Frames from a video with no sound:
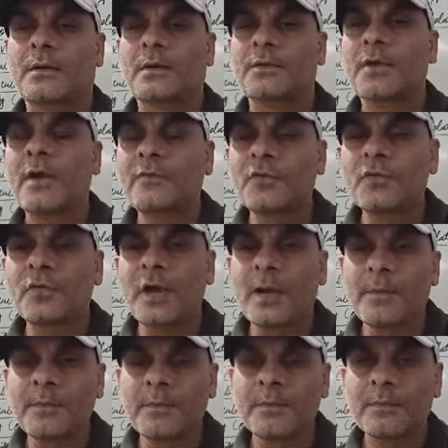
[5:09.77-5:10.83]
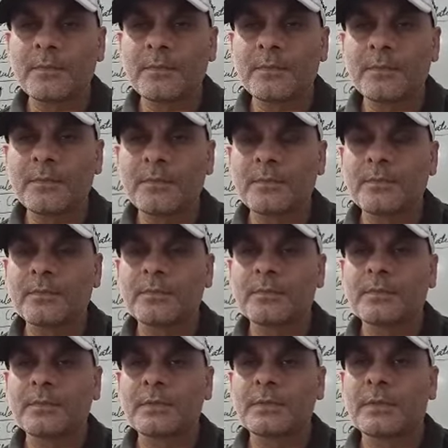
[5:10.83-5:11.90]
You have to come
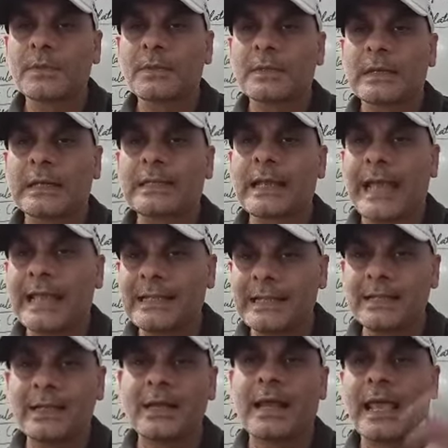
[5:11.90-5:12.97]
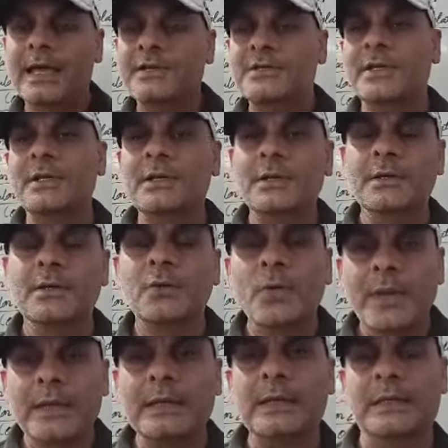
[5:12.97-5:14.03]
in another action
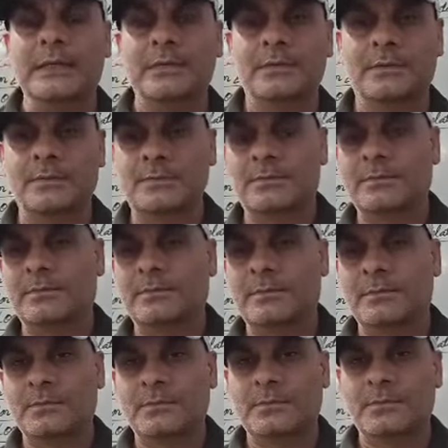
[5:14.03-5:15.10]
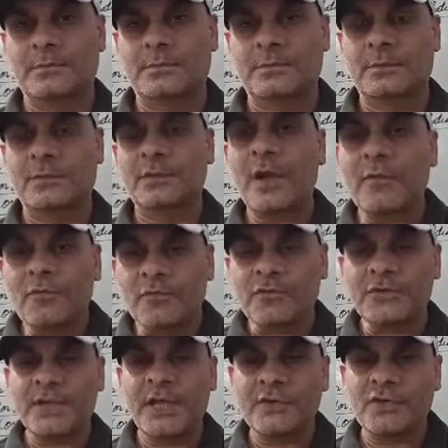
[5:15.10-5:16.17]
quickly. You have to
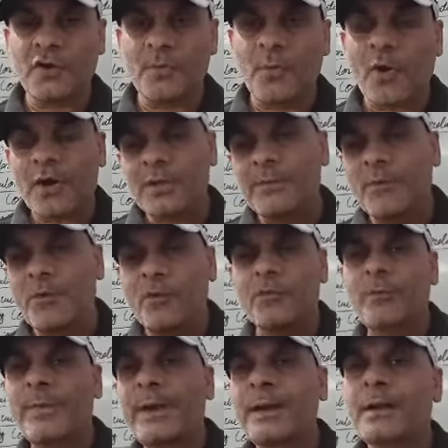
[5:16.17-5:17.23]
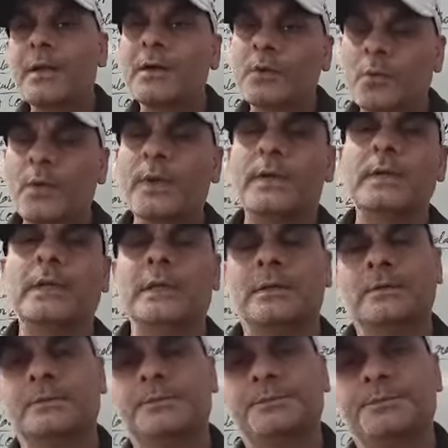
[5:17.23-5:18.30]
change your body movement quickly
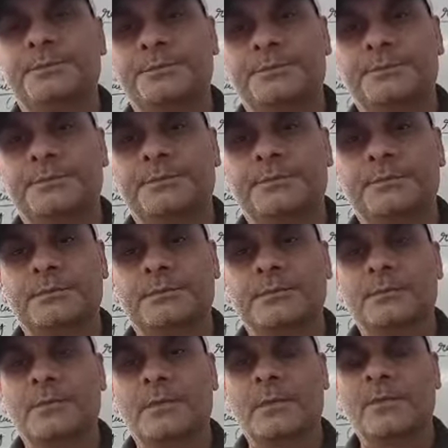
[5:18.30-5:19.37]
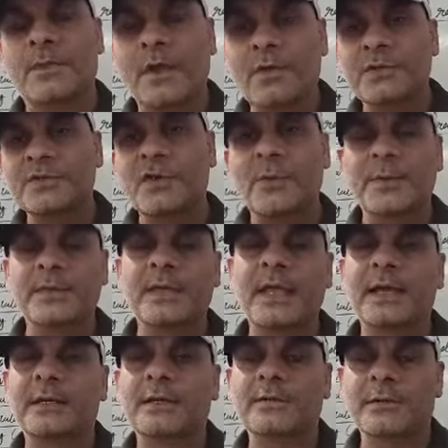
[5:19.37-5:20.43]
without stopping the
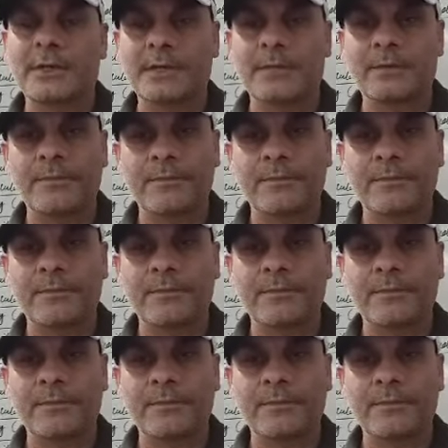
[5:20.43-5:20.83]
activity.